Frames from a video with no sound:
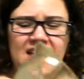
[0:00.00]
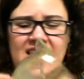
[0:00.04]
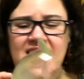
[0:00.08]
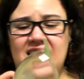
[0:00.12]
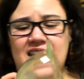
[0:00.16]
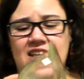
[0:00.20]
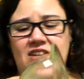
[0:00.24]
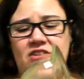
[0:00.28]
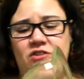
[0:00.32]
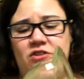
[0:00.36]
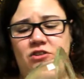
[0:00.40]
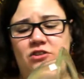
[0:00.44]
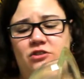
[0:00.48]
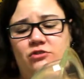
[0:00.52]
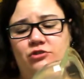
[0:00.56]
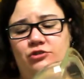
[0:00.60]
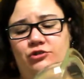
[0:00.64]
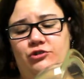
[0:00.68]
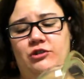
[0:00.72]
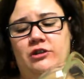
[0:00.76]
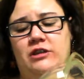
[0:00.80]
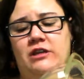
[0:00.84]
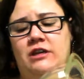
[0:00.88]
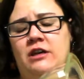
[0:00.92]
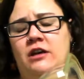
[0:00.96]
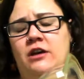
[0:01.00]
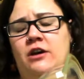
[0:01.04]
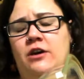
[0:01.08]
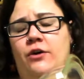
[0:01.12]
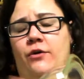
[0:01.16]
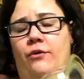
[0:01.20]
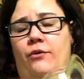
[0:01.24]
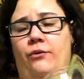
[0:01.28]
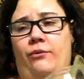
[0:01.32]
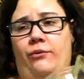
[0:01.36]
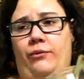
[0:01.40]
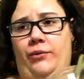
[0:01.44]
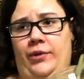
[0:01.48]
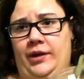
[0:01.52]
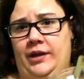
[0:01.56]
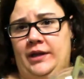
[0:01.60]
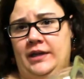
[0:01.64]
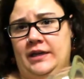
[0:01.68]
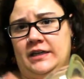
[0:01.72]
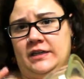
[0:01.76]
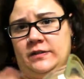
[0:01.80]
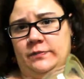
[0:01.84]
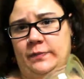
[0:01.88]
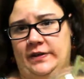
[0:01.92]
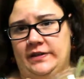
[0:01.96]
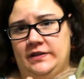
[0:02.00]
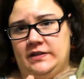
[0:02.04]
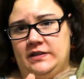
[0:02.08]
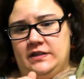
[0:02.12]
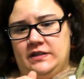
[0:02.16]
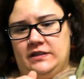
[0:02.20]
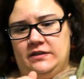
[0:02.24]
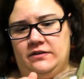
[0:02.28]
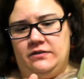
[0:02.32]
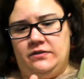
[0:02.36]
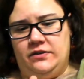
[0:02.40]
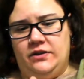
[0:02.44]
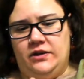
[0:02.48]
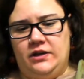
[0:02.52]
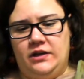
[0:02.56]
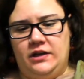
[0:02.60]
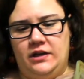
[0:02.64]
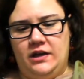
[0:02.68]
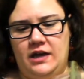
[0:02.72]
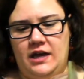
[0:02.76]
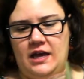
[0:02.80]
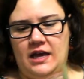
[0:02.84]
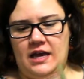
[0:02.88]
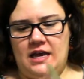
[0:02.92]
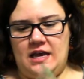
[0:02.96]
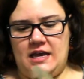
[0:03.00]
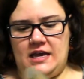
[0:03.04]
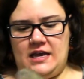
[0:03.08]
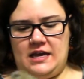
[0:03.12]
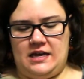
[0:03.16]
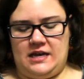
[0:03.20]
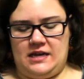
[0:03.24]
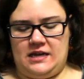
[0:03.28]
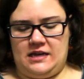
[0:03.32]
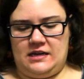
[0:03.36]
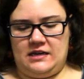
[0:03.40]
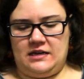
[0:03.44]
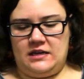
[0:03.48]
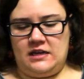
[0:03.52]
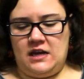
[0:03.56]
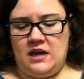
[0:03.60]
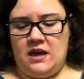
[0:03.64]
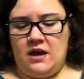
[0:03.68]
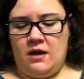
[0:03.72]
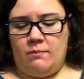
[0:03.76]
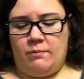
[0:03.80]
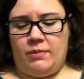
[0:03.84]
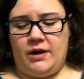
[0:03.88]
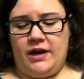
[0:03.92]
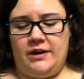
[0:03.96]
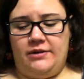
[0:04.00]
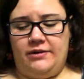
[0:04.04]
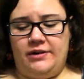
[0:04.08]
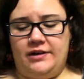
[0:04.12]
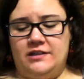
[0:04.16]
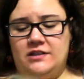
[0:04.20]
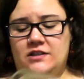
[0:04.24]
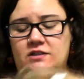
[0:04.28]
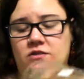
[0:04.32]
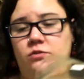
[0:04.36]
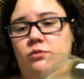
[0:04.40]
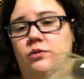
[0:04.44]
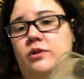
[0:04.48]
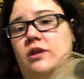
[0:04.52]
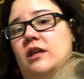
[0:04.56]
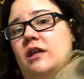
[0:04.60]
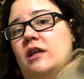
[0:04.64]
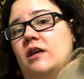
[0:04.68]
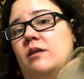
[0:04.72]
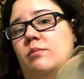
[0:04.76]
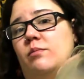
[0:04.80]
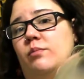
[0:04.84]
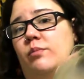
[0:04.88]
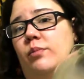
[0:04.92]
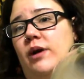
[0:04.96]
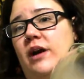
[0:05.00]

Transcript: And these are usually really expensive, and Pyrex is a really good